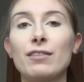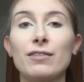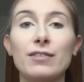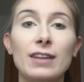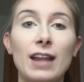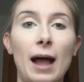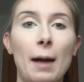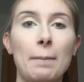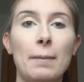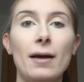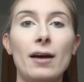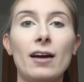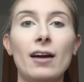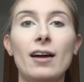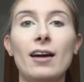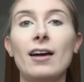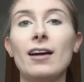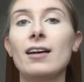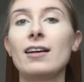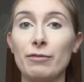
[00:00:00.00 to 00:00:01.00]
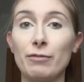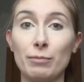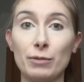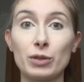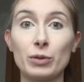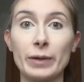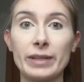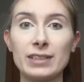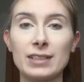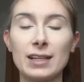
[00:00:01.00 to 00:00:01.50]
Flapper from
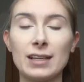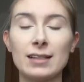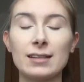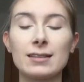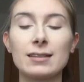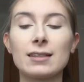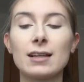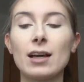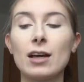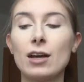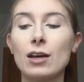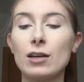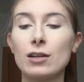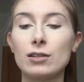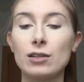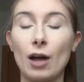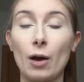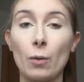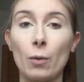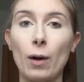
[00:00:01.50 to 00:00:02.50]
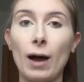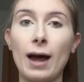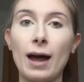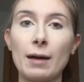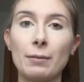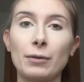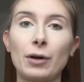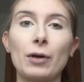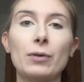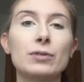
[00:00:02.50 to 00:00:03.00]
20s. So
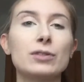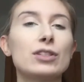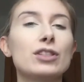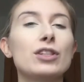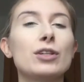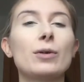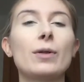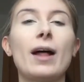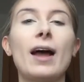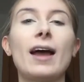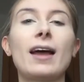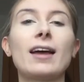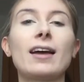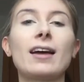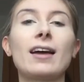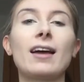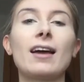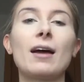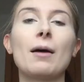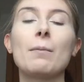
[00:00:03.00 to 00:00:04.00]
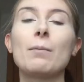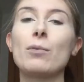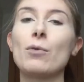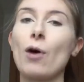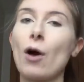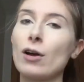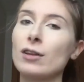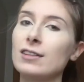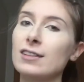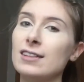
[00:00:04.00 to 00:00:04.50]
I'm going to do like a
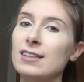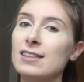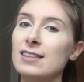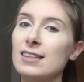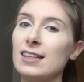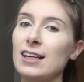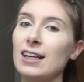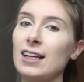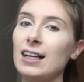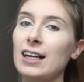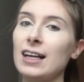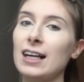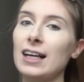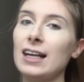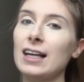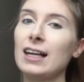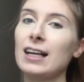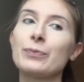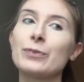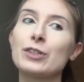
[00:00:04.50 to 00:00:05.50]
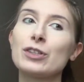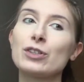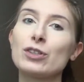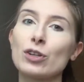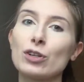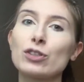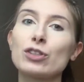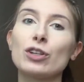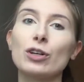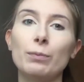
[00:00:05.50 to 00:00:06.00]
bronzy,
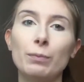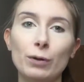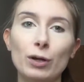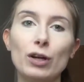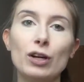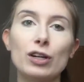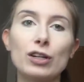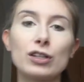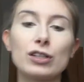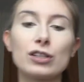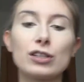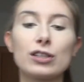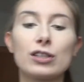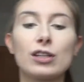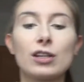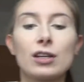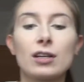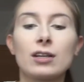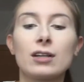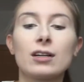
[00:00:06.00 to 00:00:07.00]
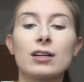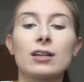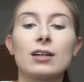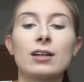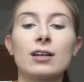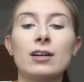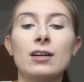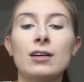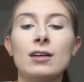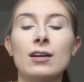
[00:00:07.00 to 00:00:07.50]
subtle blush.
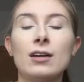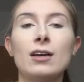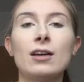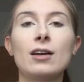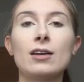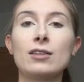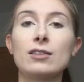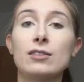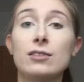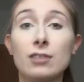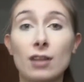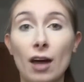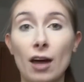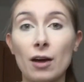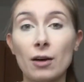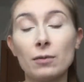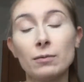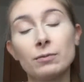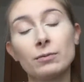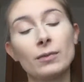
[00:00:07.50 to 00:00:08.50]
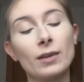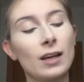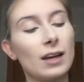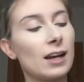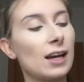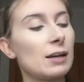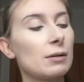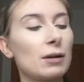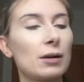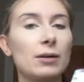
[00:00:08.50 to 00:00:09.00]
So
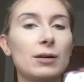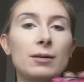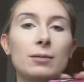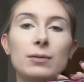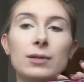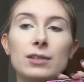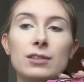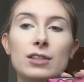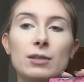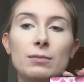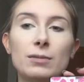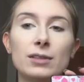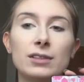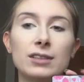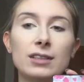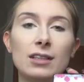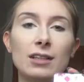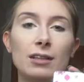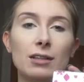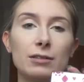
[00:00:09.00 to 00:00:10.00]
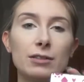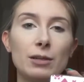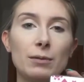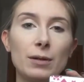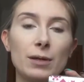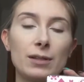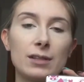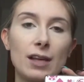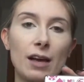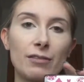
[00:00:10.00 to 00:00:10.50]
I'm going in with the
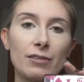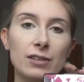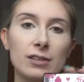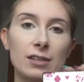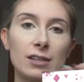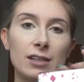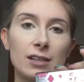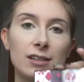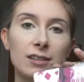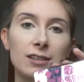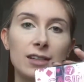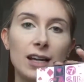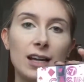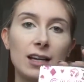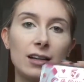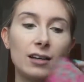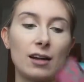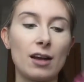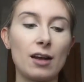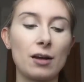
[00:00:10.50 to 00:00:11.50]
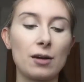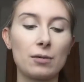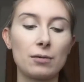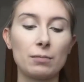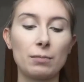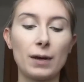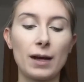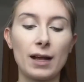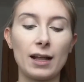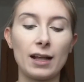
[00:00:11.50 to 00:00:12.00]
W7 Casino
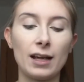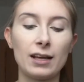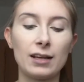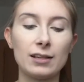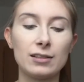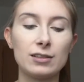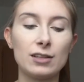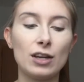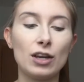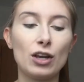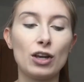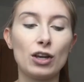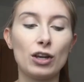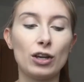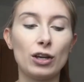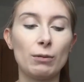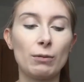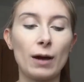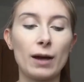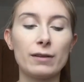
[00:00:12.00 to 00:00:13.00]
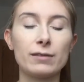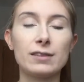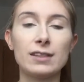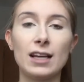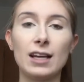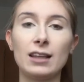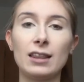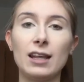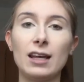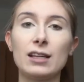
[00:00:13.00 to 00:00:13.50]
palette. You might have
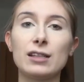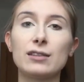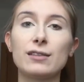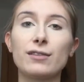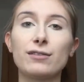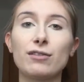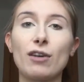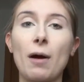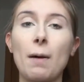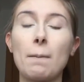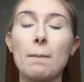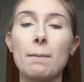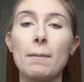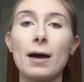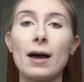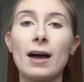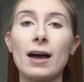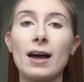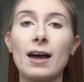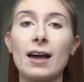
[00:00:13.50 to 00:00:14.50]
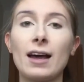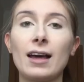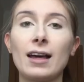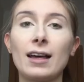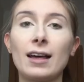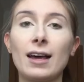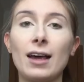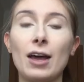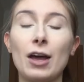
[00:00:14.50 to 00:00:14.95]
seen this from my